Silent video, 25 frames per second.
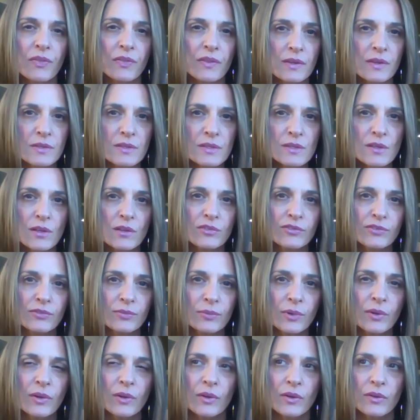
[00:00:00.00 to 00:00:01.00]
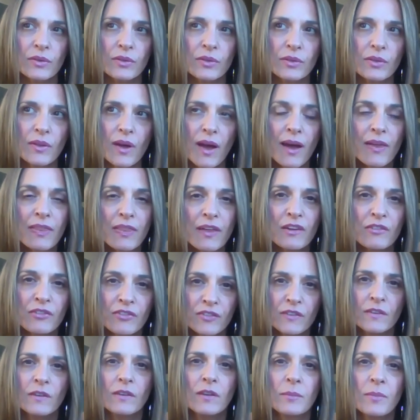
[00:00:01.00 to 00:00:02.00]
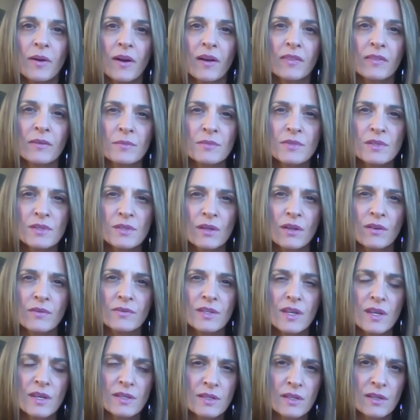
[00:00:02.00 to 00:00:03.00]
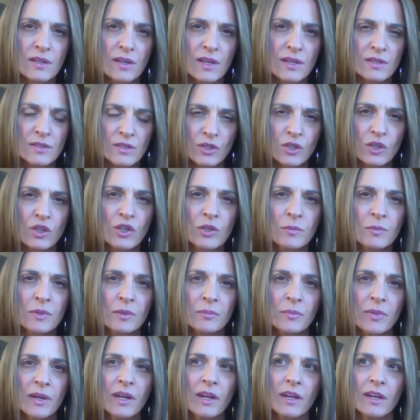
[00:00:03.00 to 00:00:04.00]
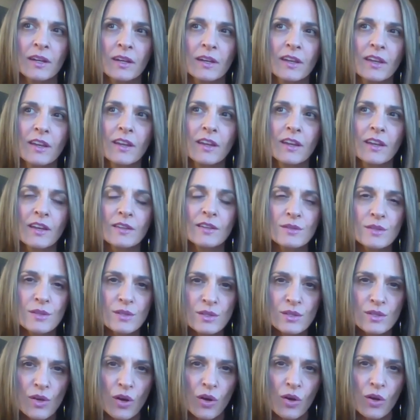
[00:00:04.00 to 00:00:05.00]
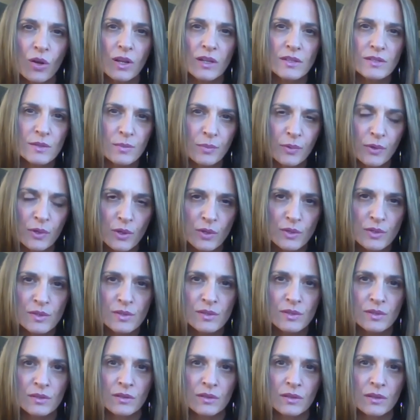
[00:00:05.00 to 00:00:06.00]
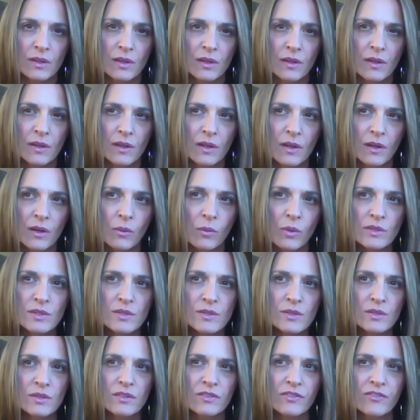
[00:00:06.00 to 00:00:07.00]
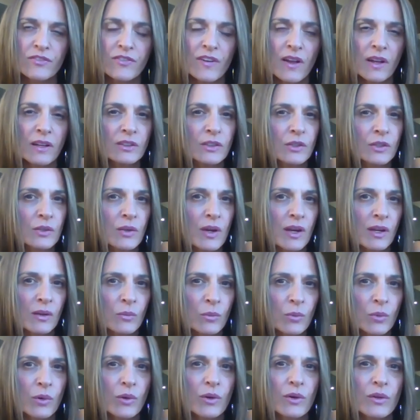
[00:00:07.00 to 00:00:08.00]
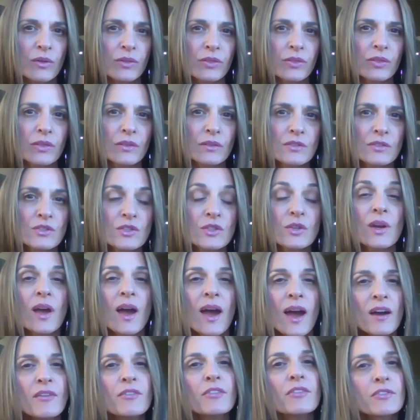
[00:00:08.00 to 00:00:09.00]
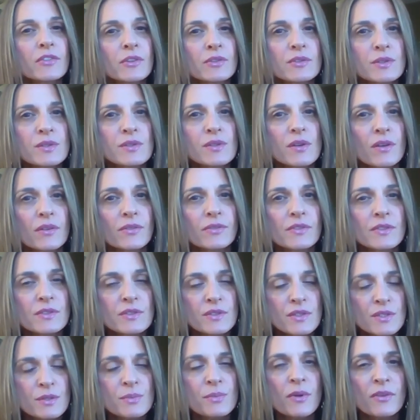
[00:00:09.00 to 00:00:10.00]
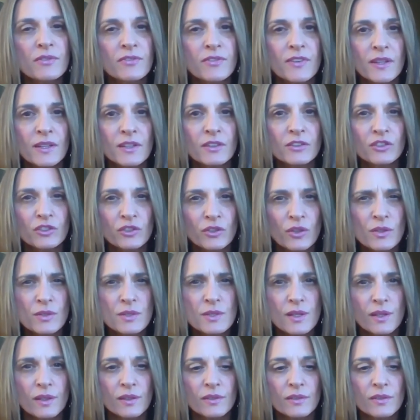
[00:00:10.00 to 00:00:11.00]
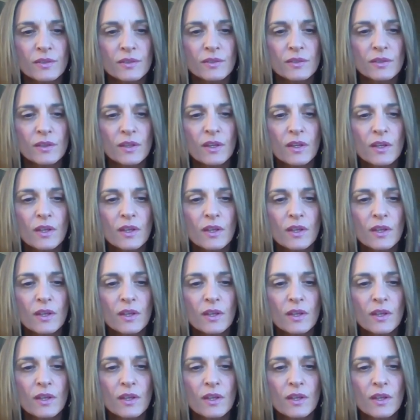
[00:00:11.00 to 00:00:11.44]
Their self-worth, how they feel about themselves as a human being, as a soul, as a person. What sort of value and worth do you have of yourself? This is what Venus shows us.